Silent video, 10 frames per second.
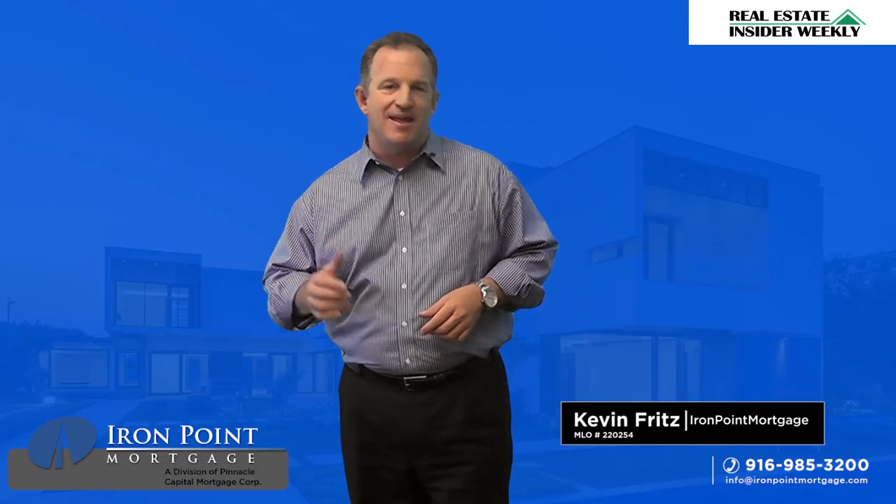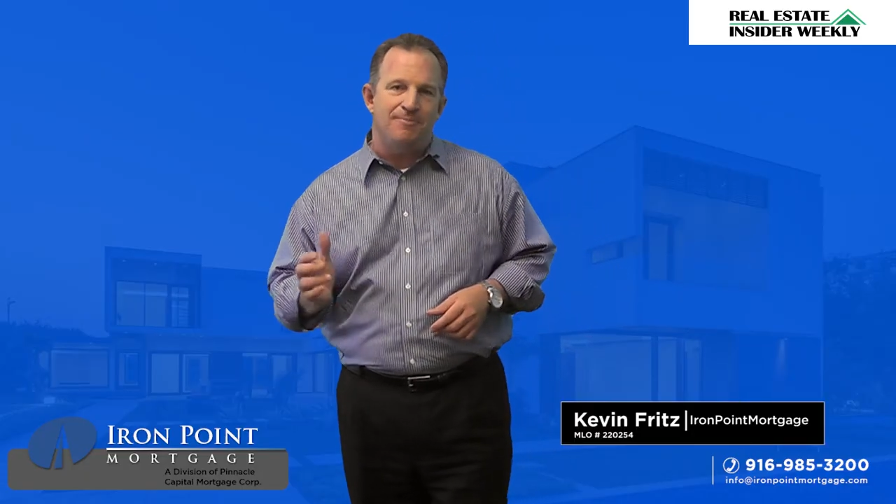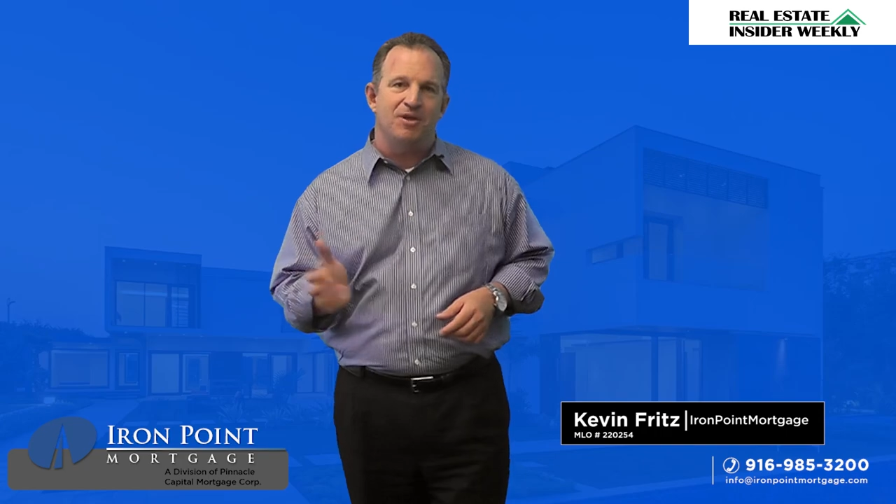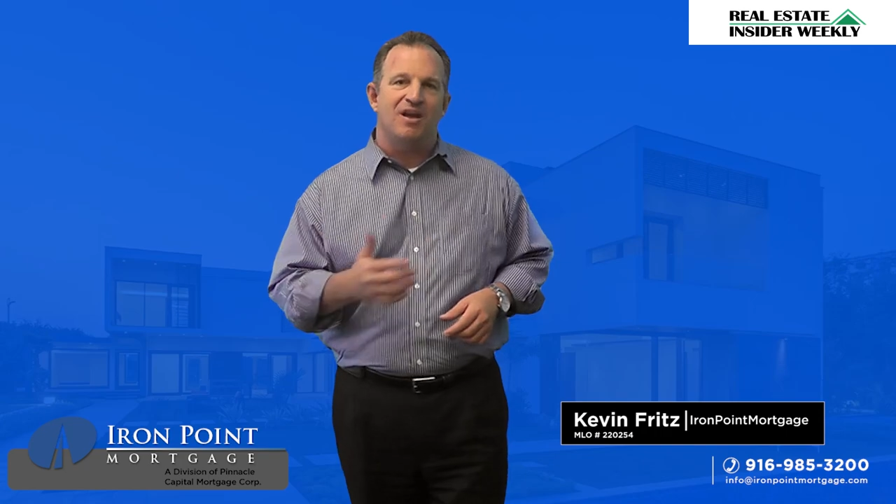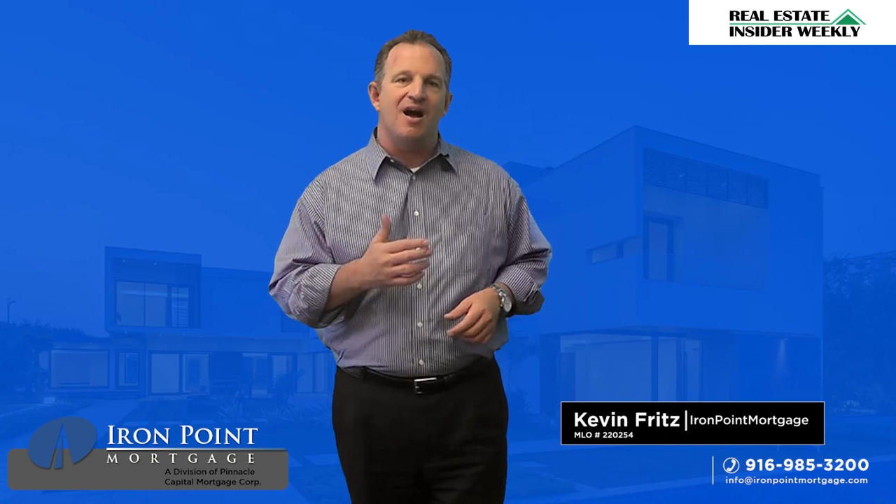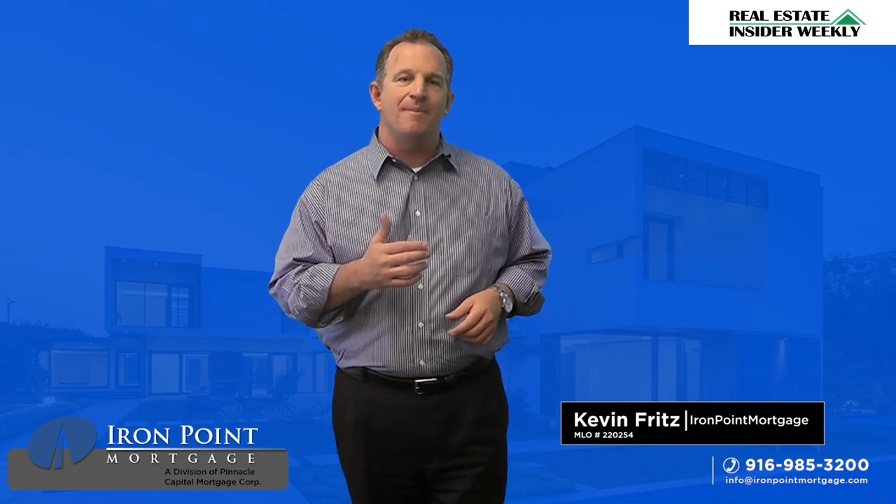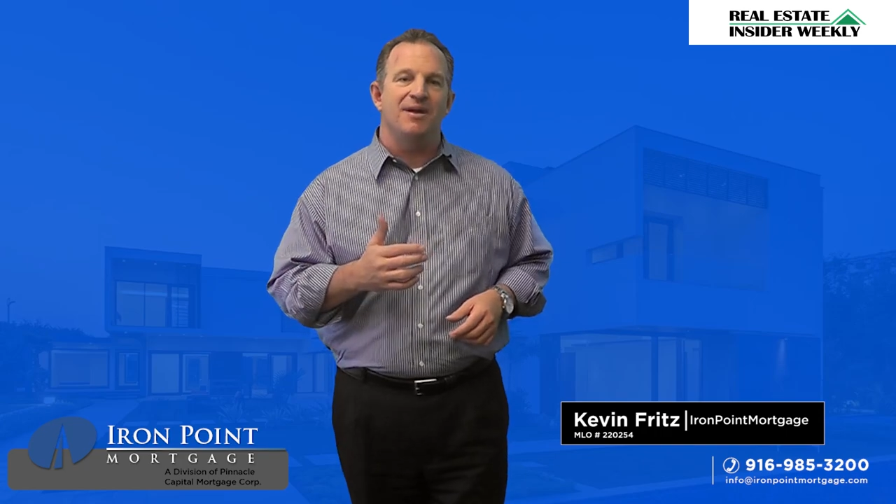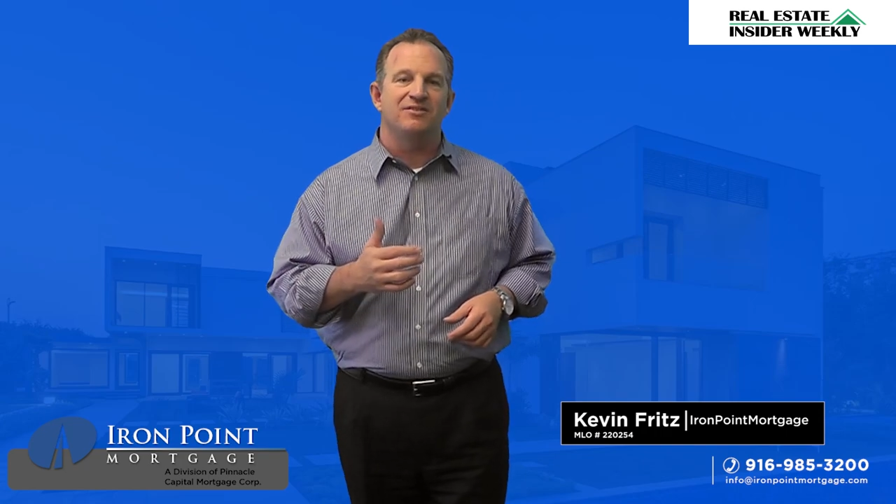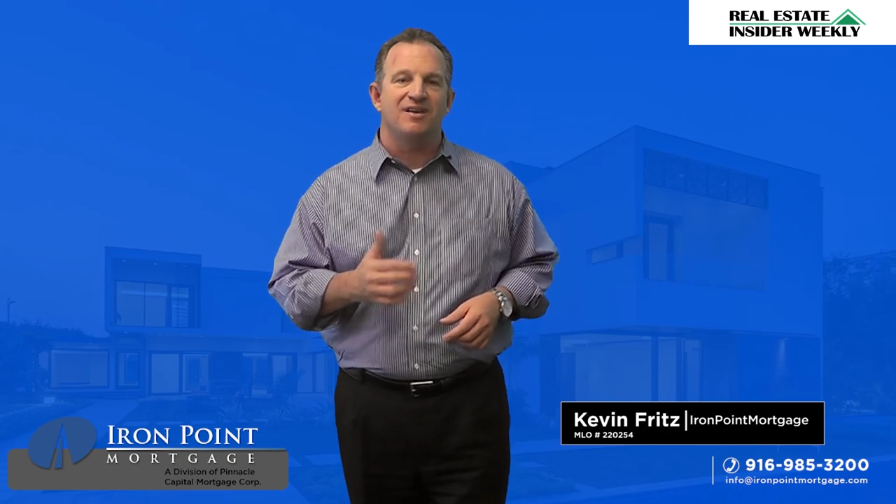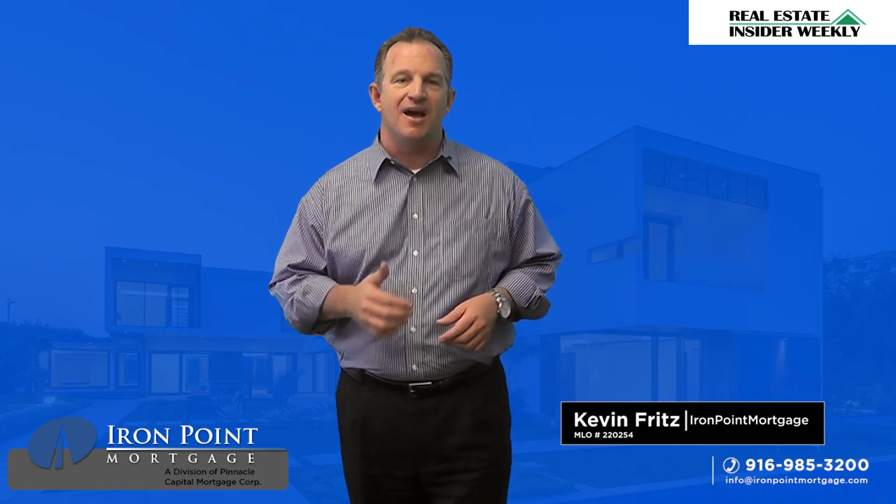Keep the
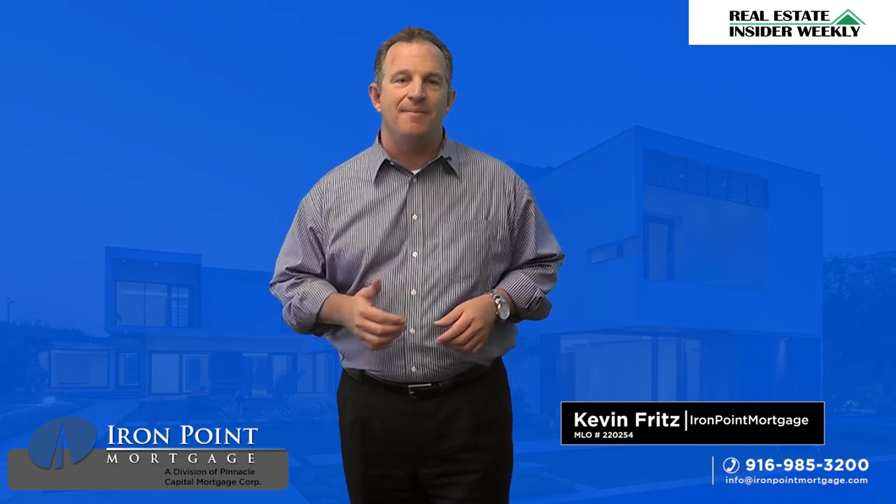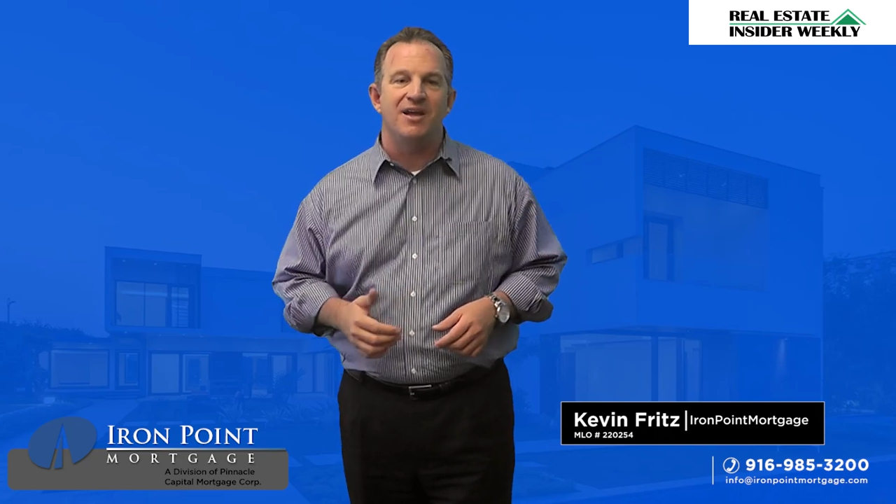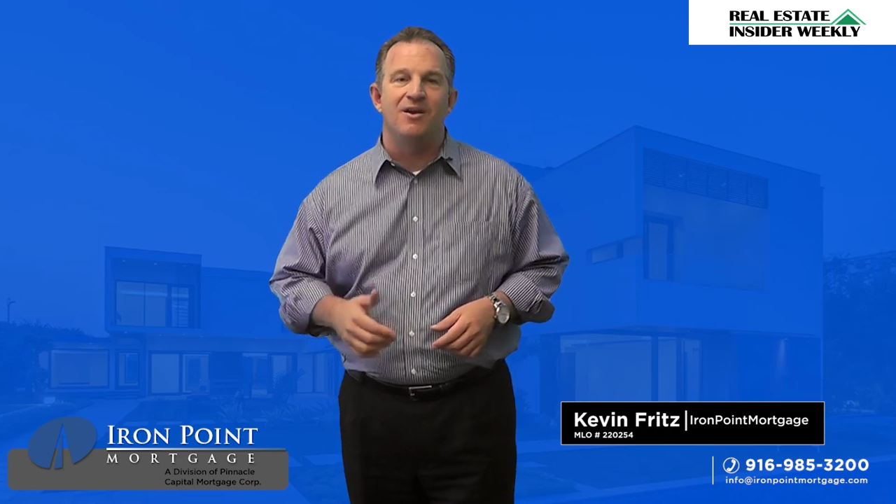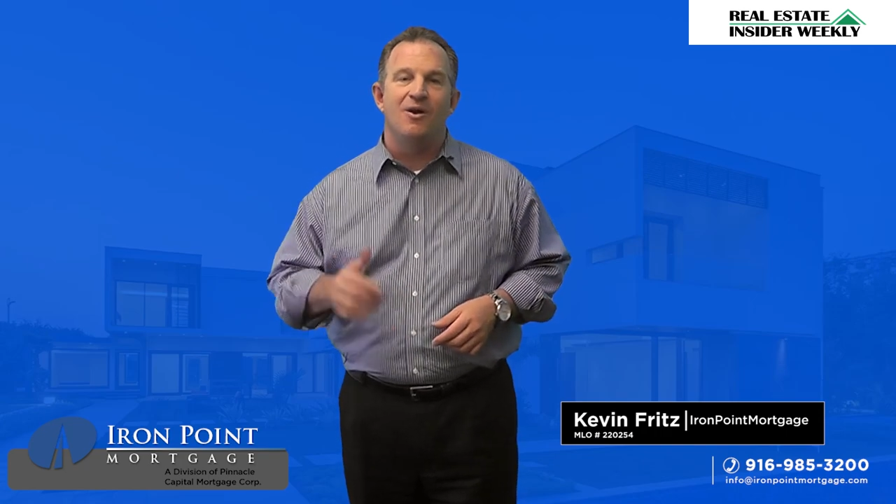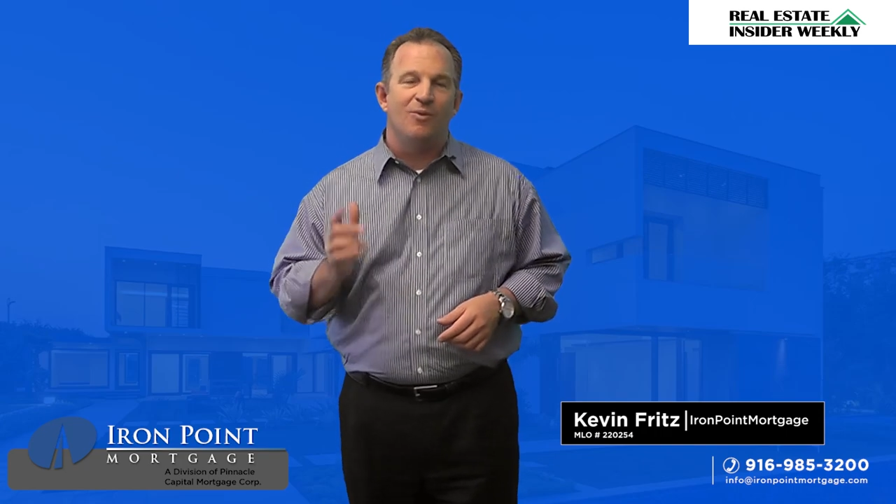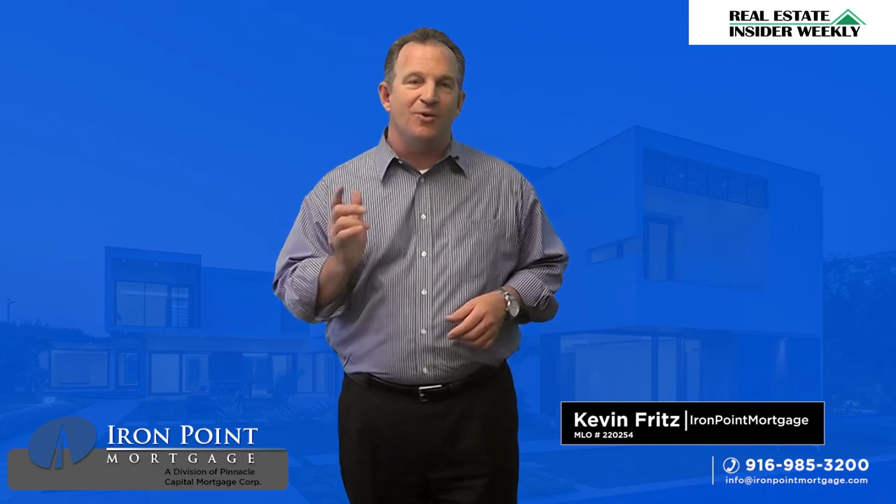comments coming.